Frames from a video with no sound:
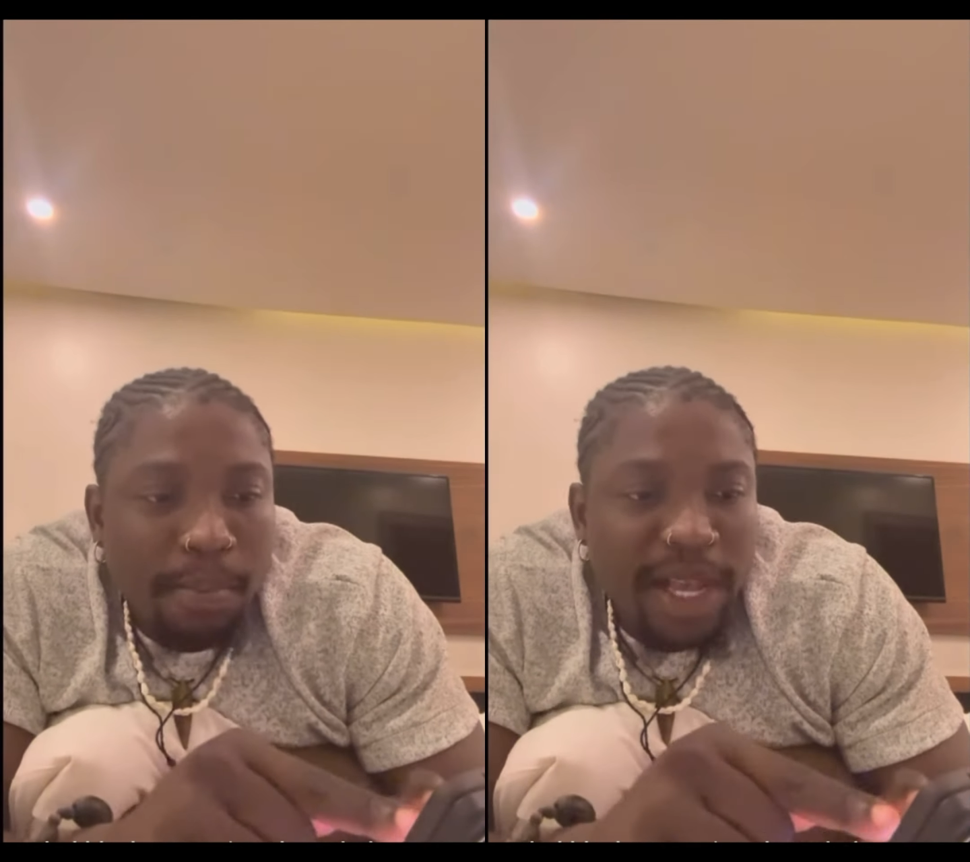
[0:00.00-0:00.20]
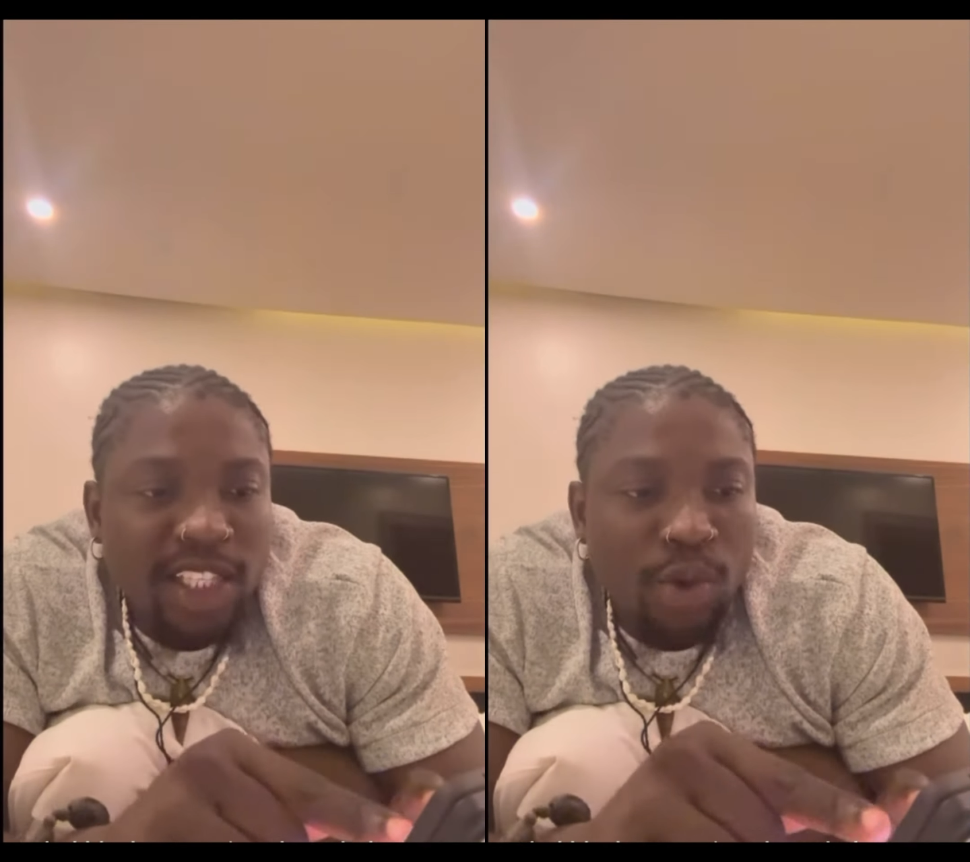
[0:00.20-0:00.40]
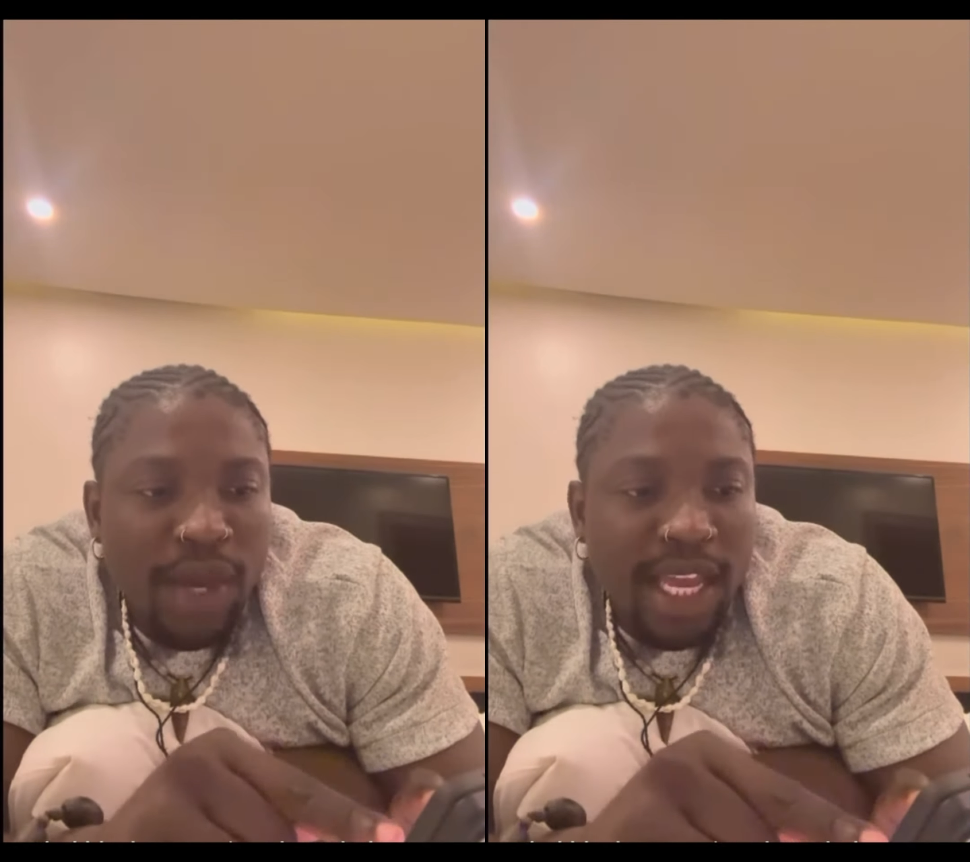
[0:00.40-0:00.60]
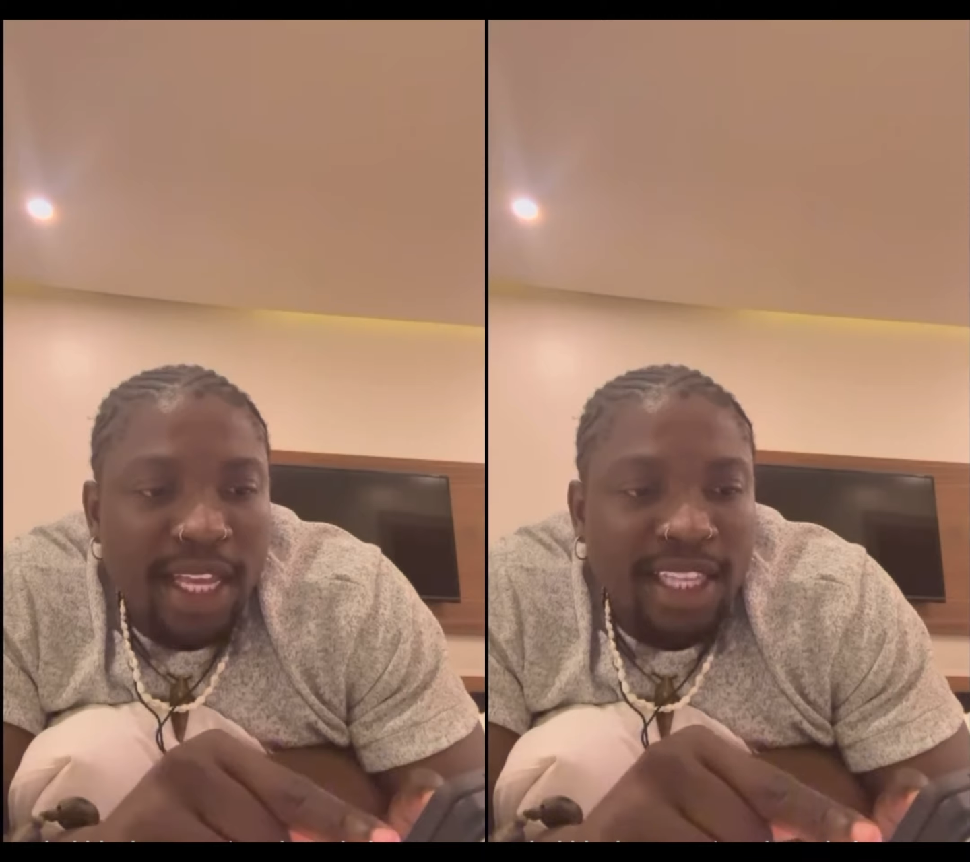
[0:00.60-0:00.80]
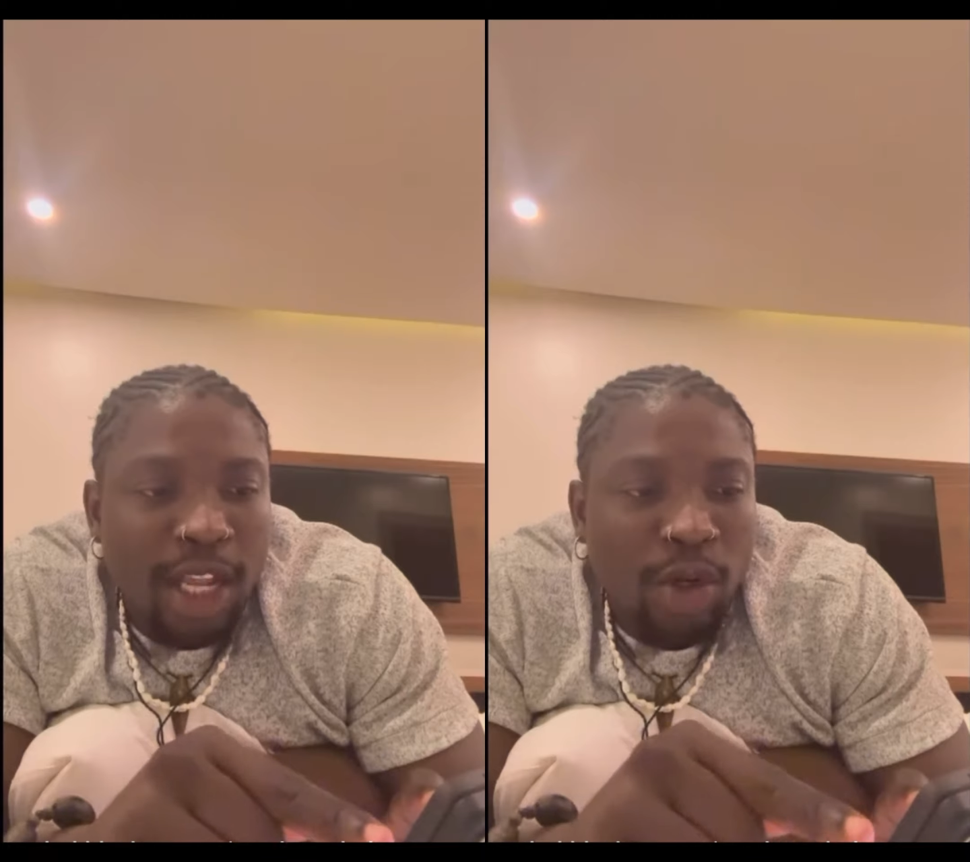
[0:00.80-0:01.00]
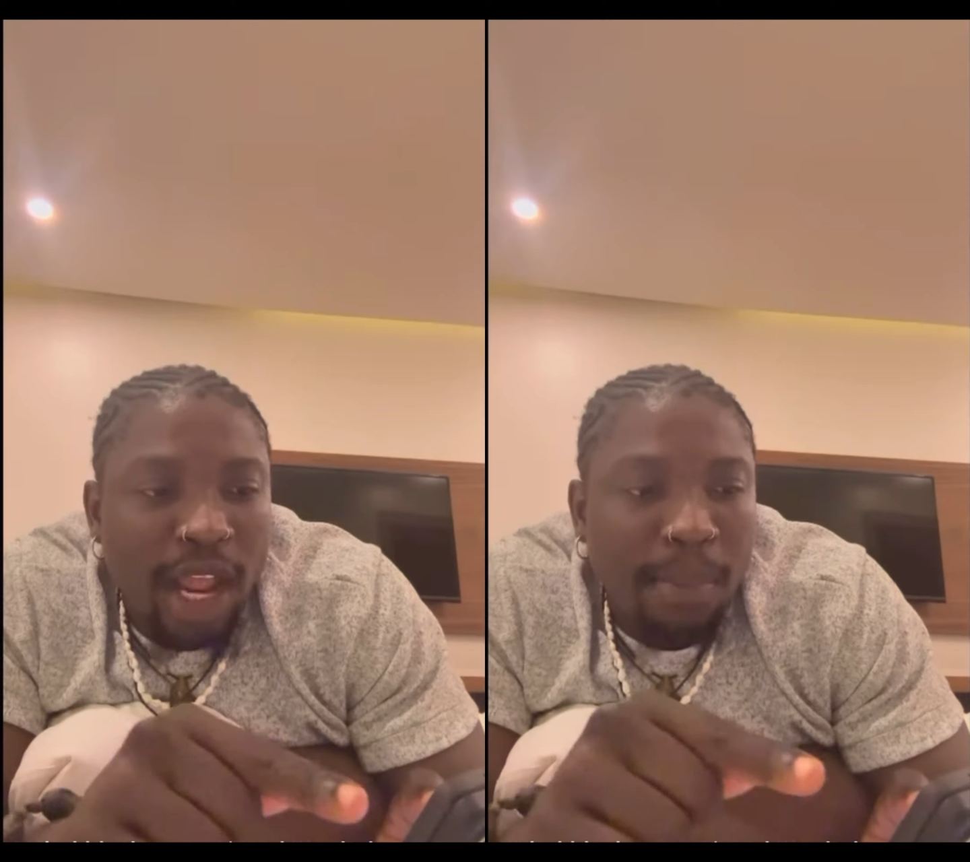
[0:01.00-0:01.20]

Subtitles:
person will get another